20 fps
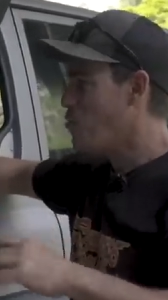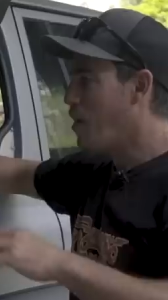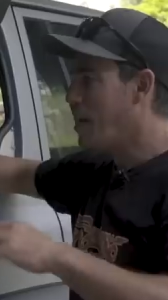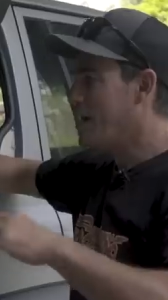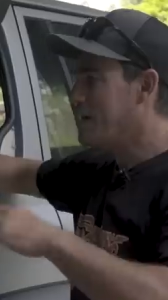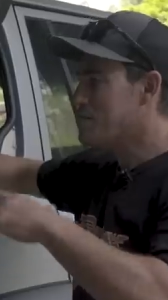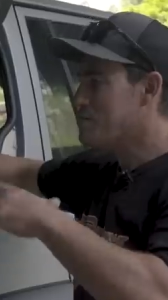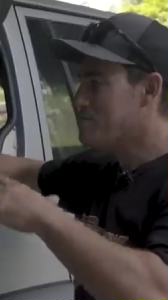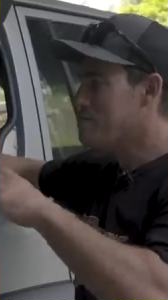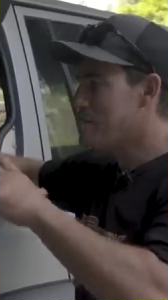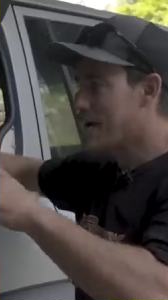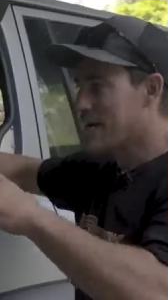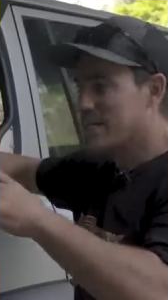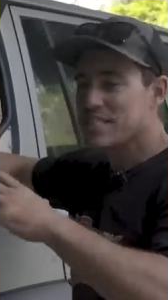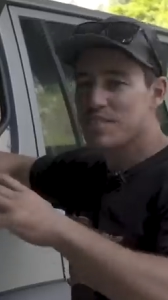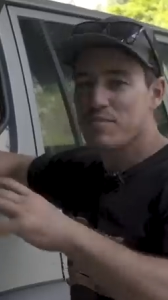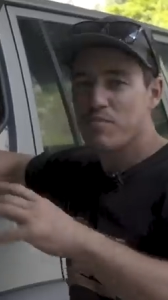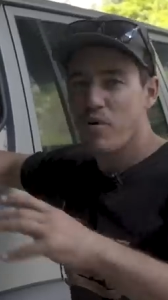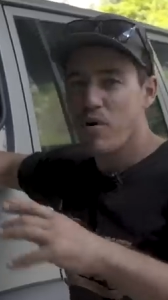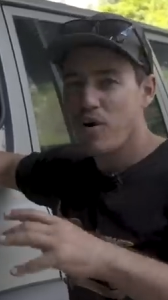way to
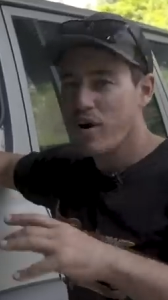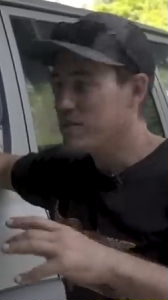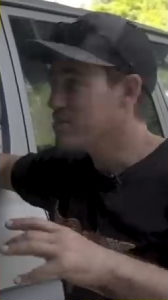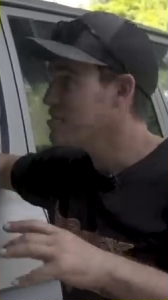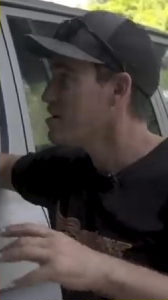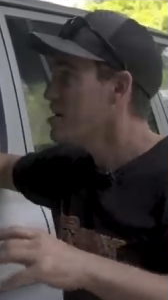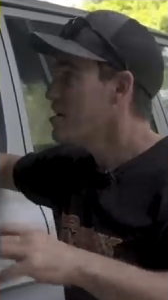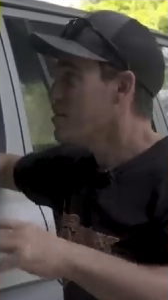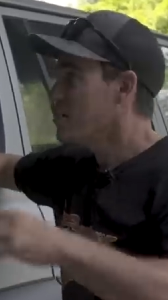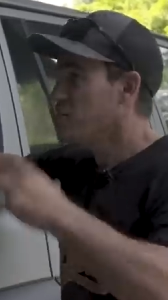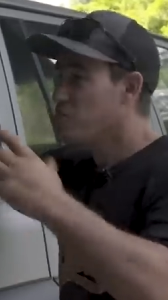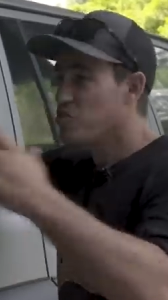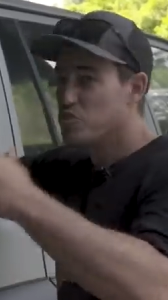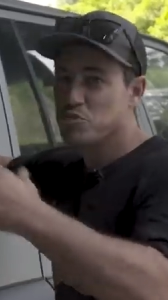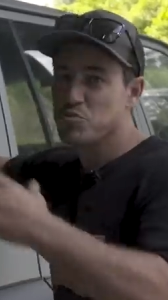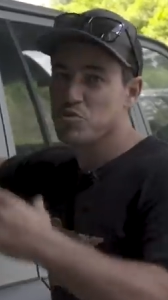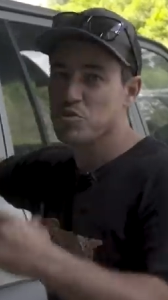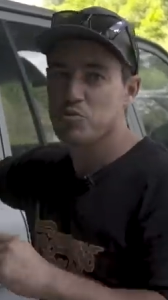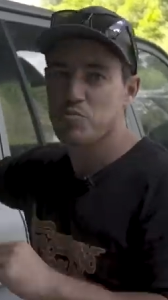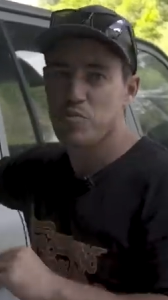maximize the
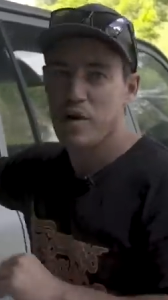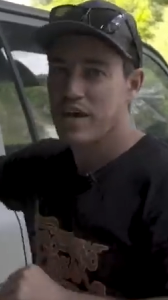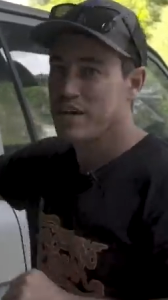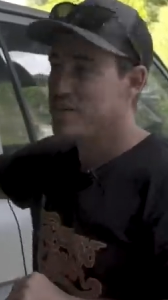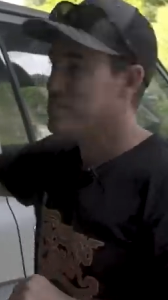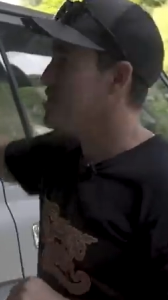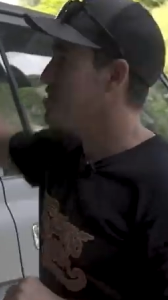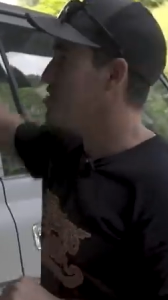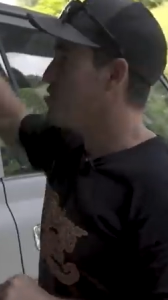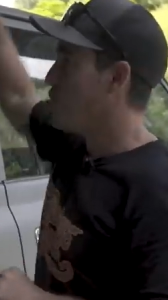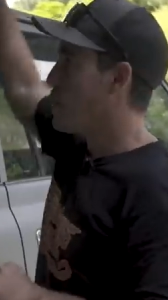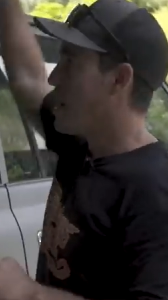usable space in your